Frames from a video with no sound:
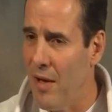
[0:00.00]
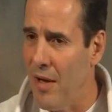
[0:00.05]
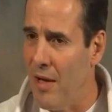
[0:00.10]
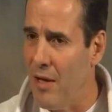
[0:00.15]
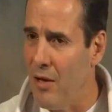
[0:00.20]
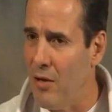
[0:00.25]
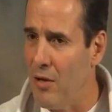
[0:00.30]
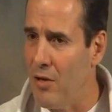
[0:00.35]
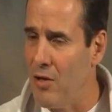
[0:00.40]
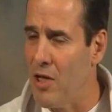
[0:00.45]

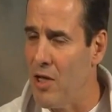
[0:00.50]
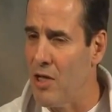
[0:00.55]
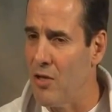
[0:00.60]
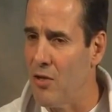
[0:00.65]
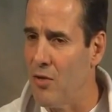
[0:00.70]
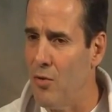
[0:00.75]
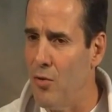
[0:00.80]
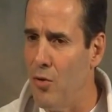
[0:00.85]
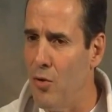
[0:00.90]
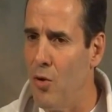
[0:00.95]
And
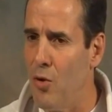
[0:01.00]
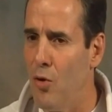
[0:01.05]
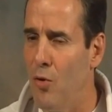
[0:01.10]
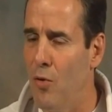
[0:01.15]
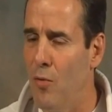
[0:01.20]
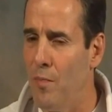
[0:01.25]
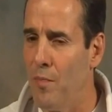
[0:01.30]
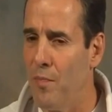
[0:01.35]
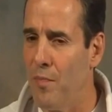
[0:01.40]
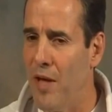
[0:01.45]
just to
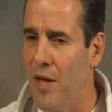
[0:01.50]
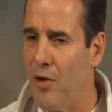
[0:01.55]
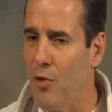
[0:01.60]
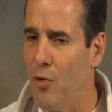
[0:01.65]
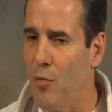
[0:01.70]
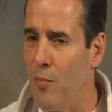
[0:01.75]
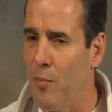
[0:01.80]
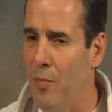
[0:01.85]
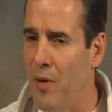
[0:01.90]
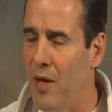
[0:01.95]
know
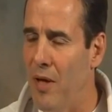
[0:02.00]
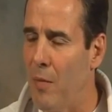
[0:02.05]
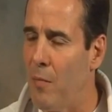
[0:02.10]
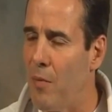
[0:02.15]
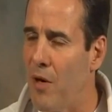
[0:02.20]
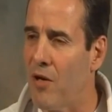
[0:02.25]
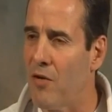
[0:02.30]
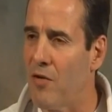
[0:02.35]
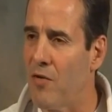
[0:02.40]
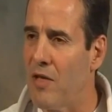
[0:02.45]
that you being a
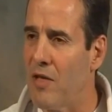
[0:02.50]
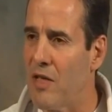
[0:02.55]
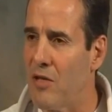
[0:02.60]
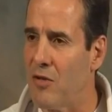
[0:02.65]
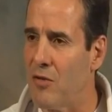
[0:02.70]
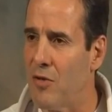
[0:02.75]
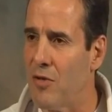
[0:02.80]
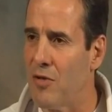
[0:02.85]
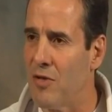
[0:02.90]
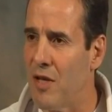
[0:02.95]
part of this
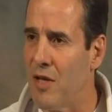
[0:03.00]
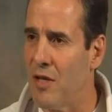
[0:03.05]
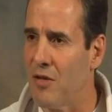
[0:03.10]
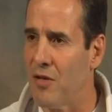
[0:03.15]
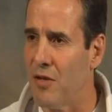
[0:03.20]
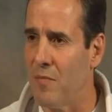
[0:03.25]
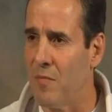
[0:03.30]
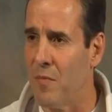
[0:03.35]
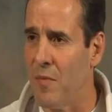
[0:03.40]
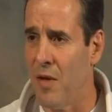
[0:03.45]

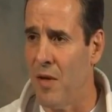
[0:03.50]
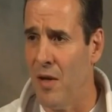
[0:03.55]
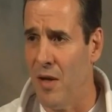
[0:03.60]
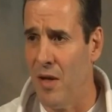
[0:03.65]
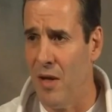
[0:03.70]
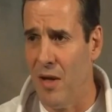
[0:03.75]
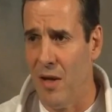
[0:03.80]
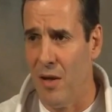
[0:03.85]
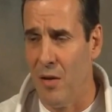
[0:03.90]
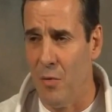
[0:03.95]
association,
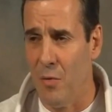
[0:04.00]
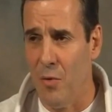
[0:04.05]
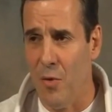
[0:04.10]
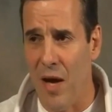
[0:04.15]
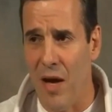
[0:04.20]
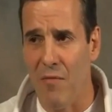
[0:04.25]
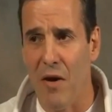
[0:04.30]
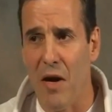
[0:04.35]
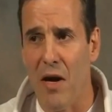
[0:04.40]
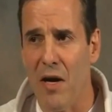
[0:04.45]

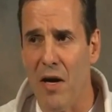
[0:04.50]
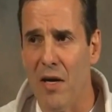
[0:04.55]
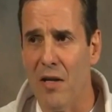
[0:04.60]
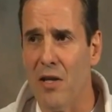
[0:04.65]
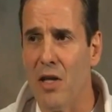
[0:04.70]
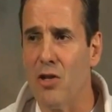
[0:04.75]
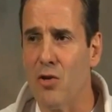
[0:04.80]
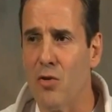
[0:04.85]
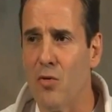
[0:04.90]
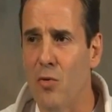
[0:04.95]
you have
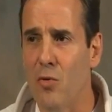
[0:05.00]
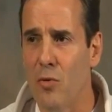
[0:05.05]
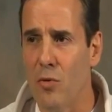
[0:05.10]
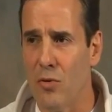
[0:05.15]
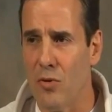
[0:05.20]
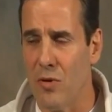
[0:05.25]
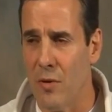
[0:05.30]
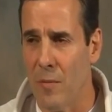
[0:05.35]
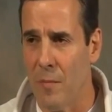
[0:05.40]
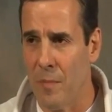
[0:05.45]
100
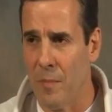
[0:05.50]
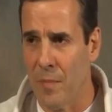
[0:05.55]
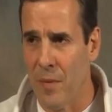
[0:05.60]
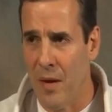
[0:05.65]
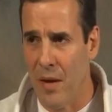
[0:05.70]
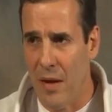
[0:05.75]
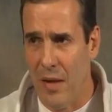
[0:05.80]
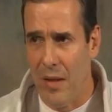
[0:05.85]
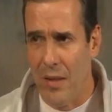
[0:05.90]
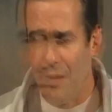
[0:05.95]
schools.
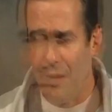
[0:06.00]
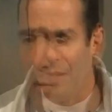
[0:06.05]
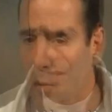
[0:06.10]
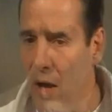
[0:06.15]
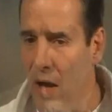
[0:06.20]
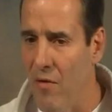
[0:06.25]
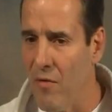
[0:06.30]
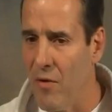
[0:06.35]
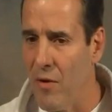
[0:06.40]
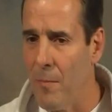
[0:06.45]

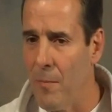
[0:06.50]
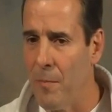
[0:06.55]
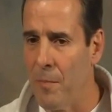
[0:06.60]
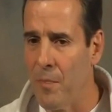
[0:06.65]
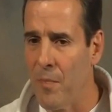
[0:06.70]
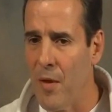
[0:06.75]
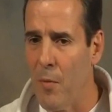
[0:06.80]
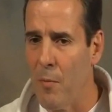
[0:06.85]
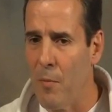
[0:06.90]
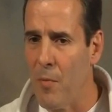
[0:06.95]
We have
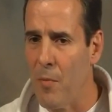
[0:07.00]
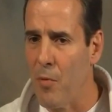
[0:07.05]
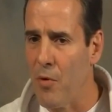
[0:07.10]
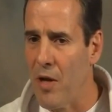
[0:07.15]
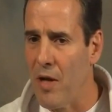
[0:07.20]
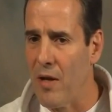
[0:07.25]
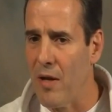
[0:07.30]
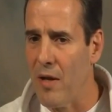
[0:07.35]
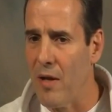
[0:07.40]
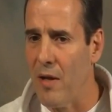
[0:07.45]
people
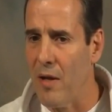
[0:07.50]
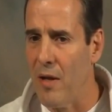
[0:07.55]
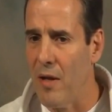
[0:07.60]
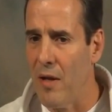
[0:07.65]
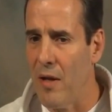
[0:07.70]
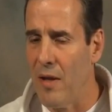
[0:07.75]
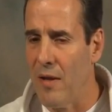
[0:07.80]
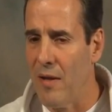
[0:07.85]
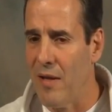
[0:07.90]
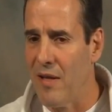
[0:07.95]
that
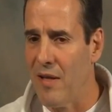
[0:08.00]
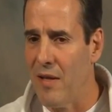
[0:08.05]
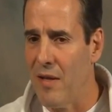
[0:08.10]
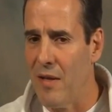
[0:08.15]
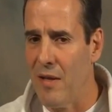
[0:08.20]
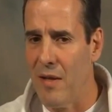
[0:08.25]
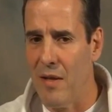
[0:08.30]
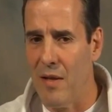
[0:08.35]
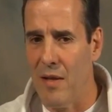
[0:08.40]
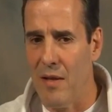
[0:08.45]

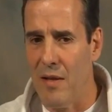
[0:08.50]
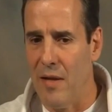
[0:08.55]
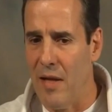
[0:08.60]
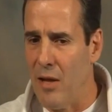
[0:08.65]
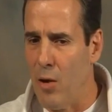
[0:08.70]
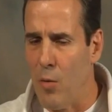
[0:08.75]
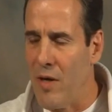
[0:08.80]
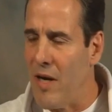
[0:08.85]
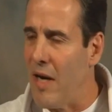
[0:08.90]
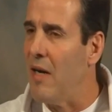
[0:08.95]

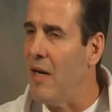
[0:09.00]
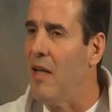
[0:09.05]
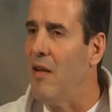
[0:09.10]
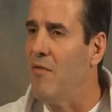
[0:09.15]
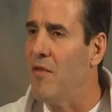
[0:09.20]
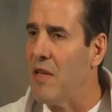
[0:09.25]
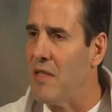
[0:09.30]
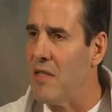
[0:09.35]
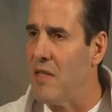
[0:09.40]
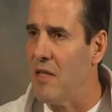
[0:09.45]
they don't want to
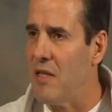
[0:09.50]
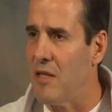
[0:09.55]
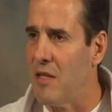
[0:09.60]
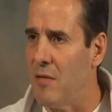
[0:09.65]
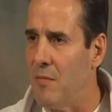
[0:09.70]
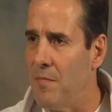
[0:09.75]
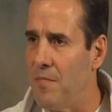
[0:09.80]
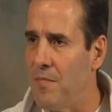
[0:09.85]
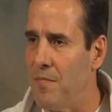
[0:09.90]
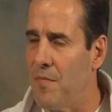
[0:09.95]
leave the
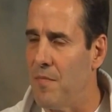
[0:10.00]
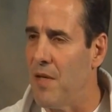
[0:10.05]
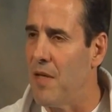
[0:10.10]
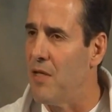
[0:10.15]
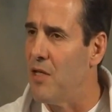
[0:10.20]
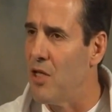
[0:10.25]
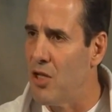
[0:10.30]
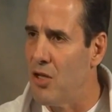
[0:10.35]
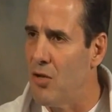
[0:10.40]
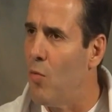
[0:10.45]
system.
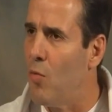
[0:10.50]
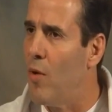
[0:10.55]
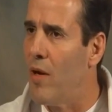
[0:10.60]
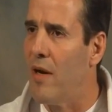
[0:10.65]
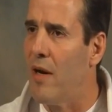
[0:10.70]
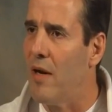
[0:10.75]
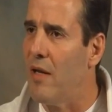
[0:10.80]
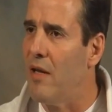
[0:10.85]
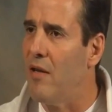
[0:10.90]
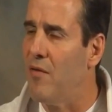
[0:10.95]
They just don't
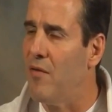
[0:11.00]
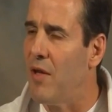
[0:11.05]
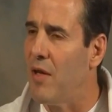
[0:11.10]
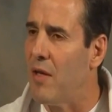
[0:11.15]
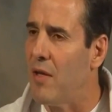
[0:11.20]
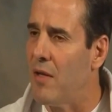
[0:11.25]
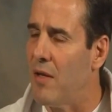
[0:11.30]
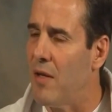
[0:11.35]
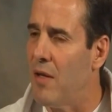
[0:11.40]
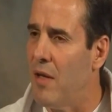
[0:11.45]
want to leave
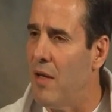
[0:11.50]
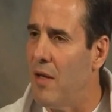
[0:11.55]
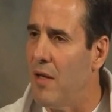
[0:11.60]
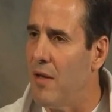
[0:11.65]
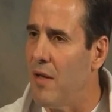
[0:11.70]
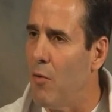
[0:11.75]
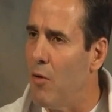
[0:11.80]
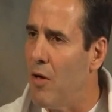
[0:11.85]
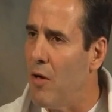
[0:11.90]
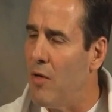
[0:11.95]
there.
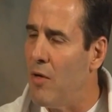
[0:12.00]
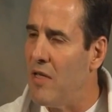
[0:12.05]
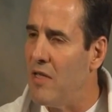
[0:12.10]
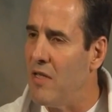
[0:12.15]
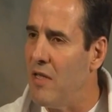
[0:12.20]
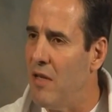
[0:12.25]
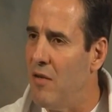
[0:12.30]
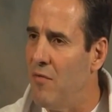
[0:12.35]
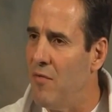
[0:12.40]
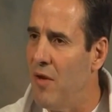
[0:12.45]
They want to
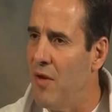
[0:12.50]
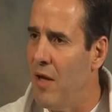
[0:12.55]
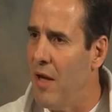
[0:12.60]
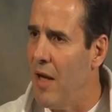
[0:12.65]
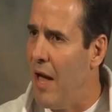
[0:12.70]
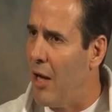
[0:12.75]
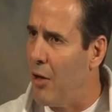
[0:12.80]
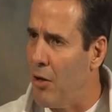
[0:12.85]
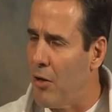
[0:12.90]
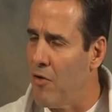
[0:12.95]
receive.
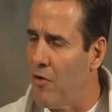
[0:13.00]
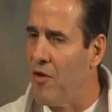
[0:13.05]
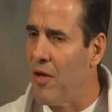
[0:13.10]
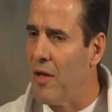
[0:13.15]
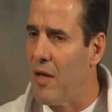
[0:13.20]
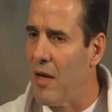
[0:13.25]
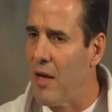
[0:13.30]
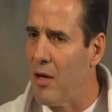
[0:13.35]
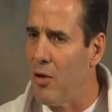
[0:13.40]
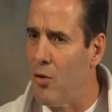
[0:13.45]
Another
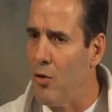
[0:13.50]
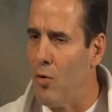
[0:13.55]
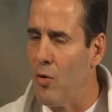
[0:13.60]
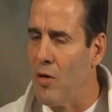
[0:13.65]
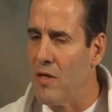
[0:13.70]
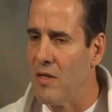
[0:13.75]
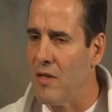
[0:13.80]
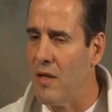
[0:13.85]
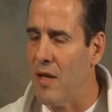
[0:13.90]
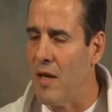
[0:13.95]
thing that I
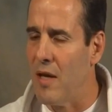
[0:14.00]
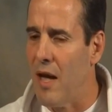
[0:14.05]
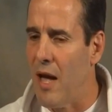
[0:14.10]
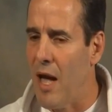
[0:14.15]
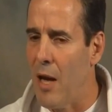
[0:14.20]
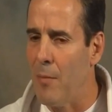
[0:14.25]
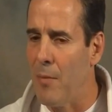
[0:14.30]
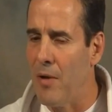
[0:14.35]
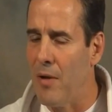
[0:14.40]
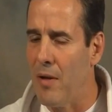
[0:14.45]
noticed that
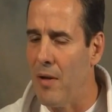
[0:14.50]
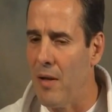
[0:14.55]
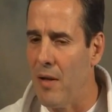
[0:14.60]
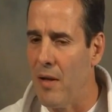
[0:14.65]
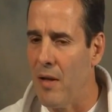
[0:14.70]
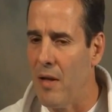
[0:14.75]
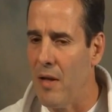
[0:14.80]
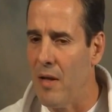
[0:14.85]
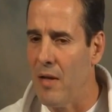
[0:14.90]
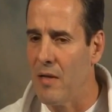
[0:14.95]
happened,
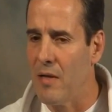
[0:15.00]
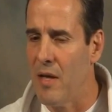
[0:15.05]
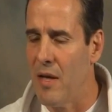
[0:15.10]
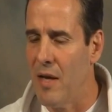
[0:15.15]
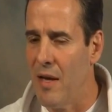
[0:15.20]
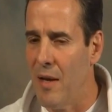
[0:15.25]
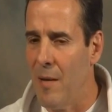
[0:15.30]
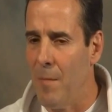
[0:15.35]
it is,